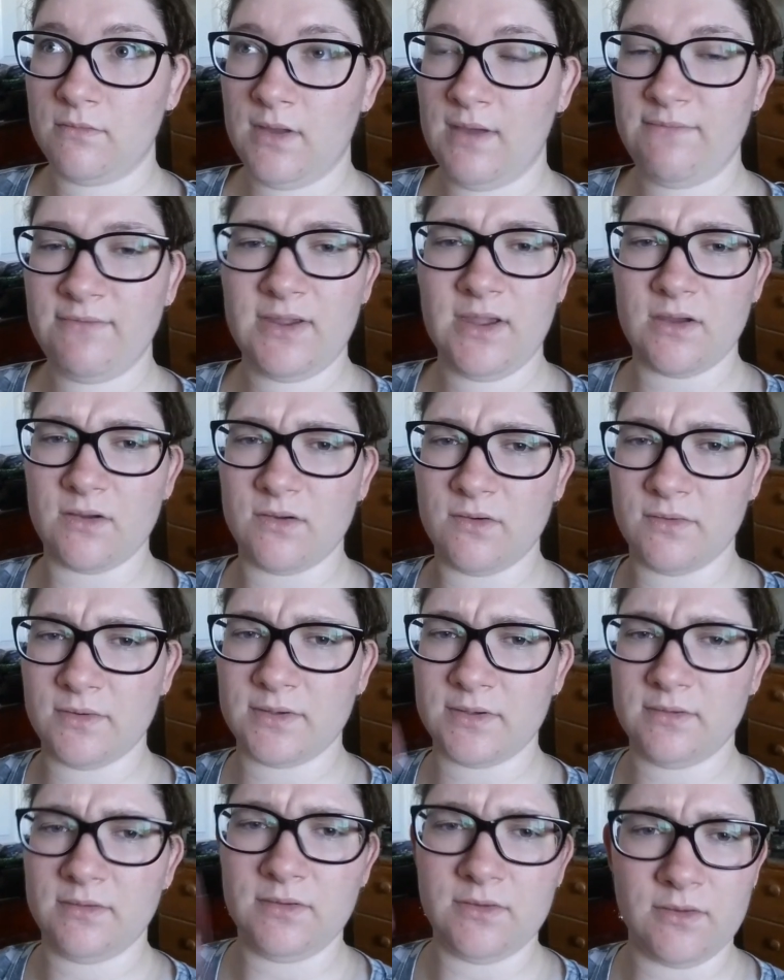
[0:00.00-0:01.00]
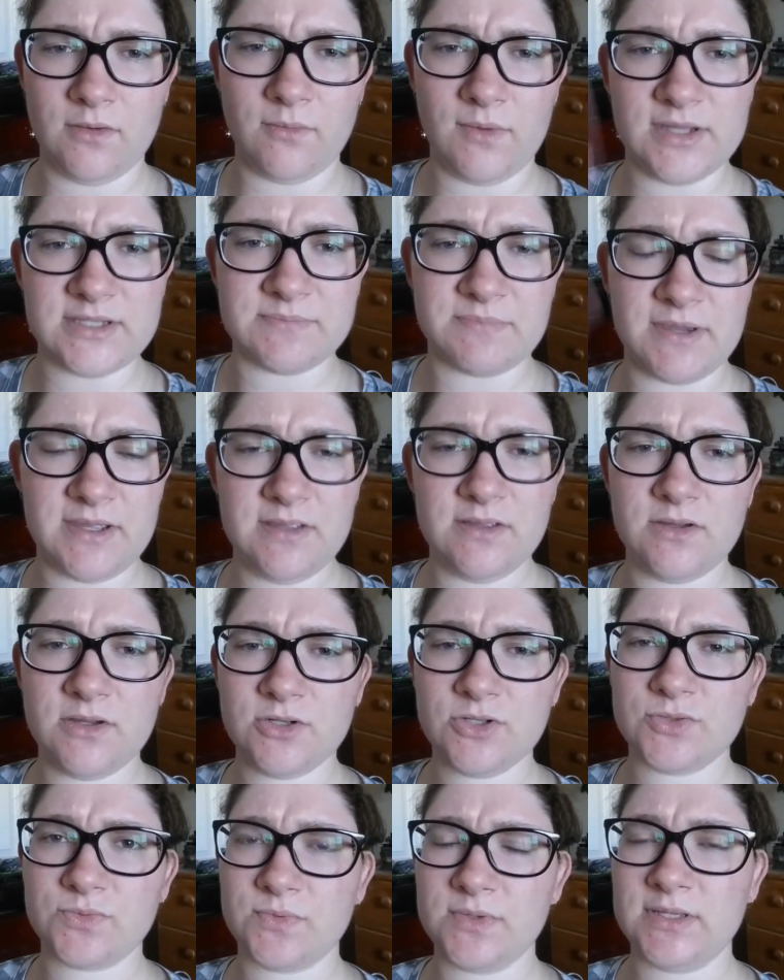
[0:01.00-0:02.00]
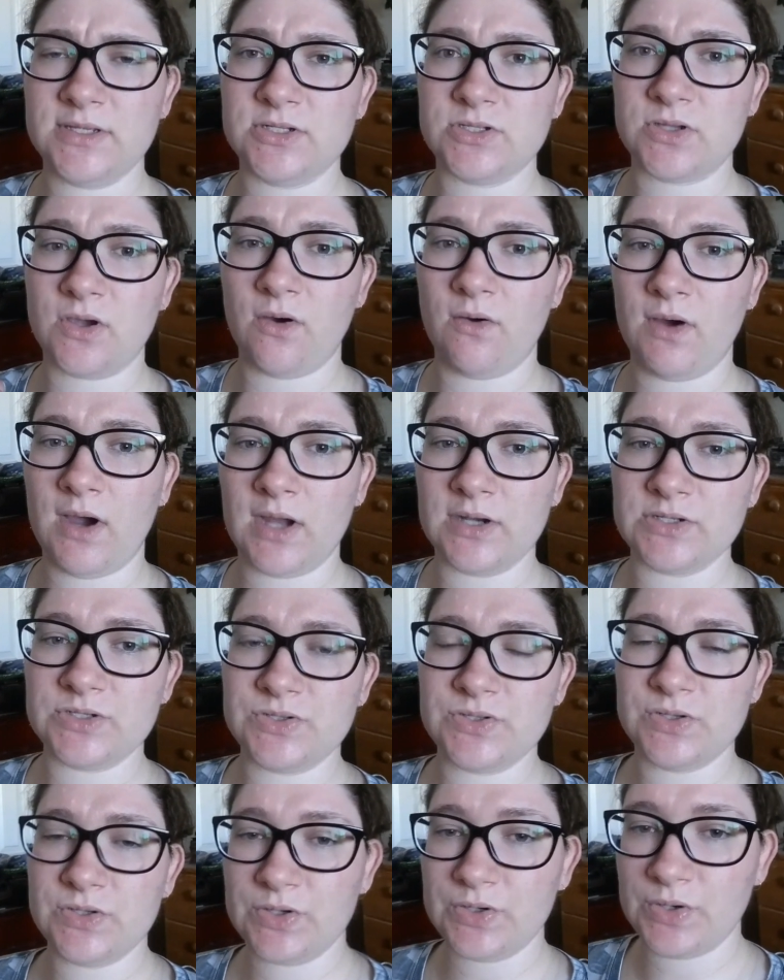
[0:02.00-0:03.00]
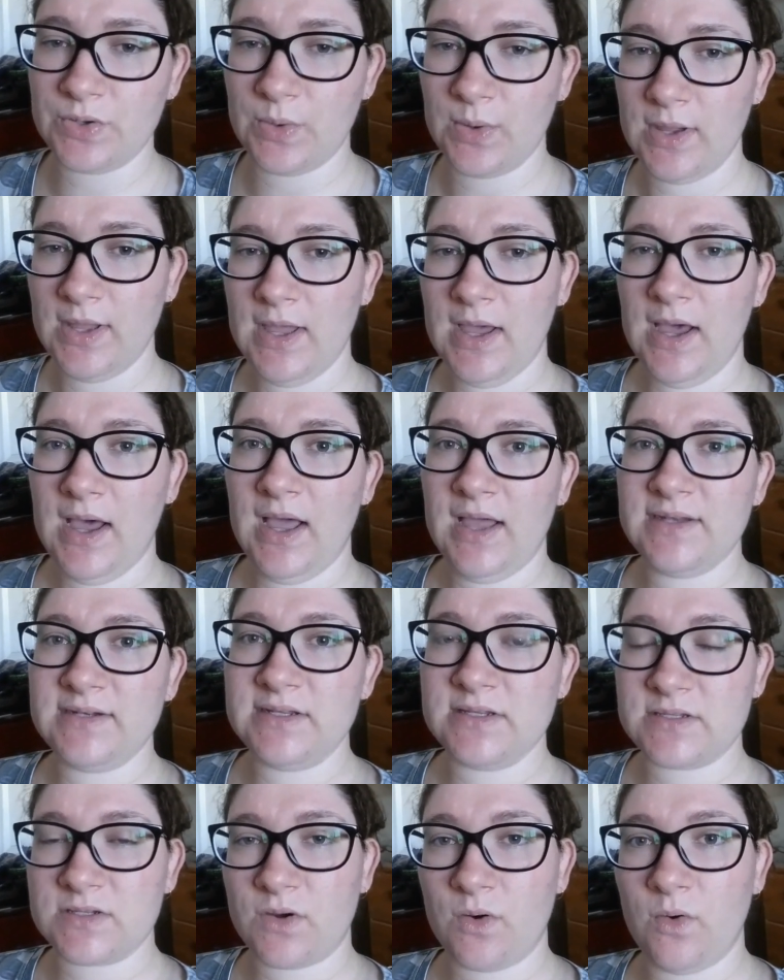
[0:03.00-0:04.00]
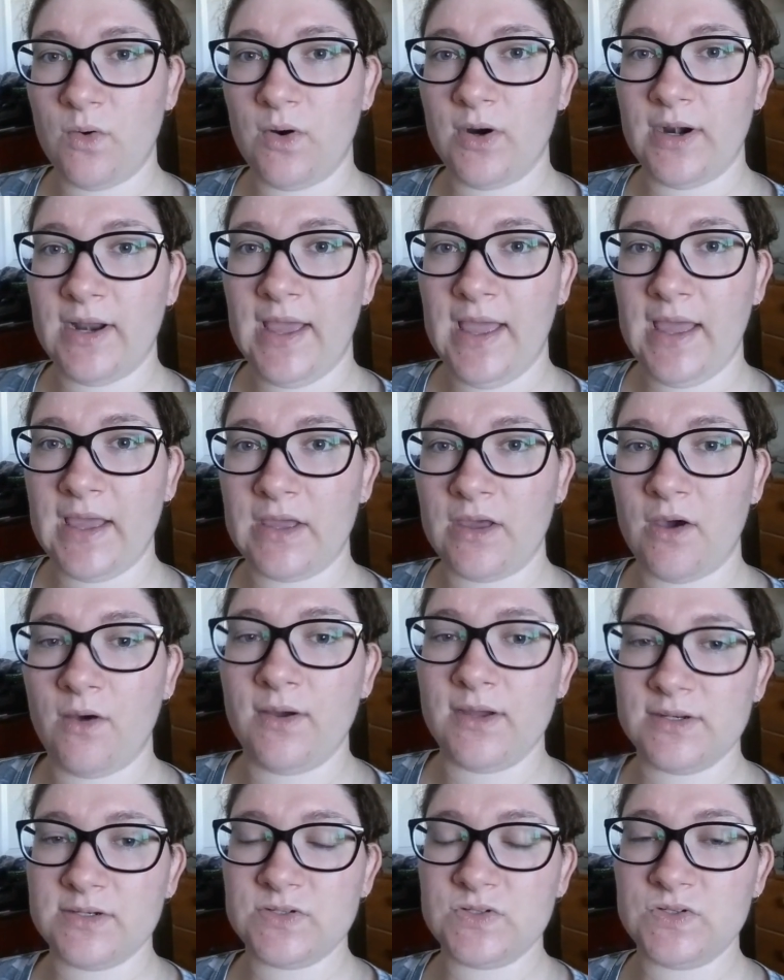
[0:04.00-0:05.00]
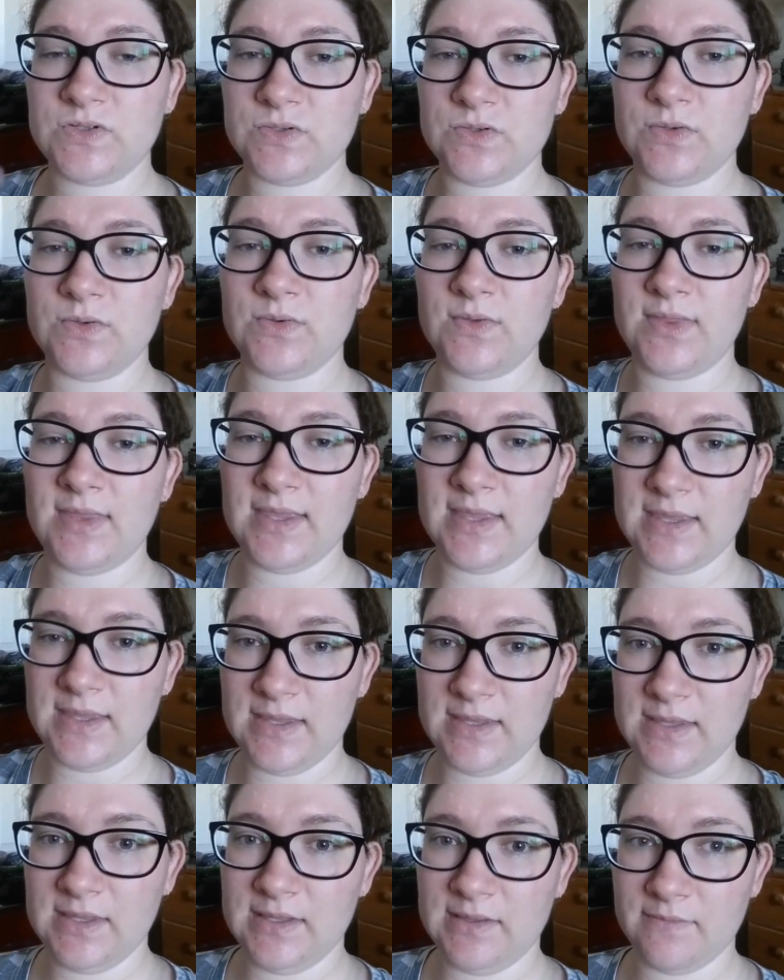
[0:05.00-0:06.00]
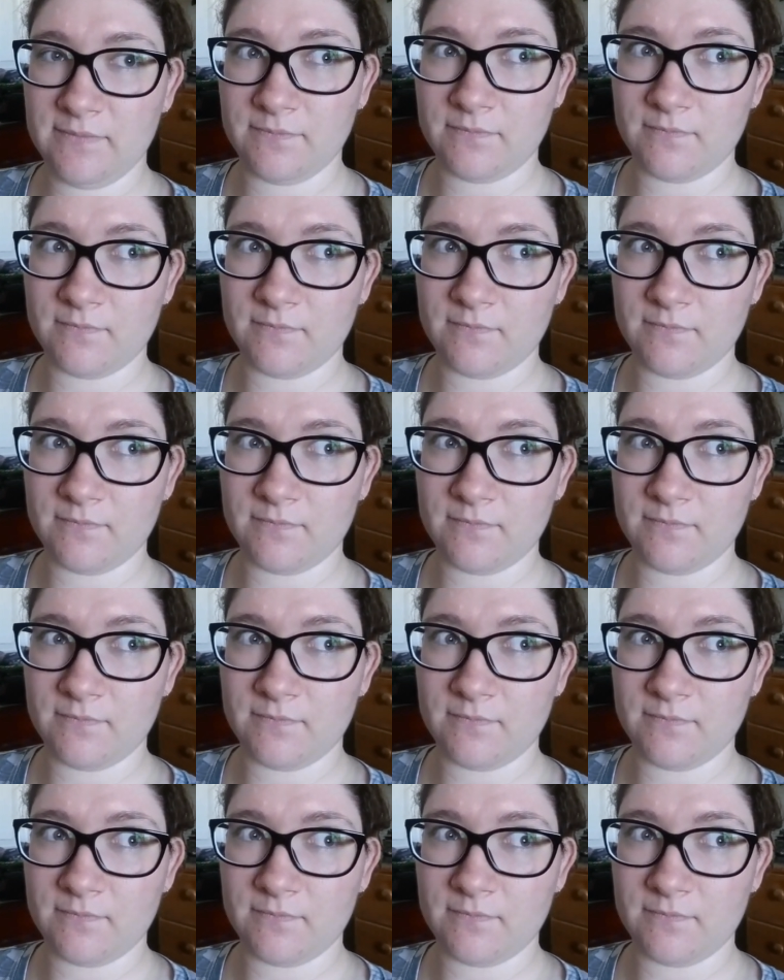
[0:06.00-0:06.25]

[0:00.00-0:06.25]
I forget who it was, but you can just really just go on to Discord and go into the,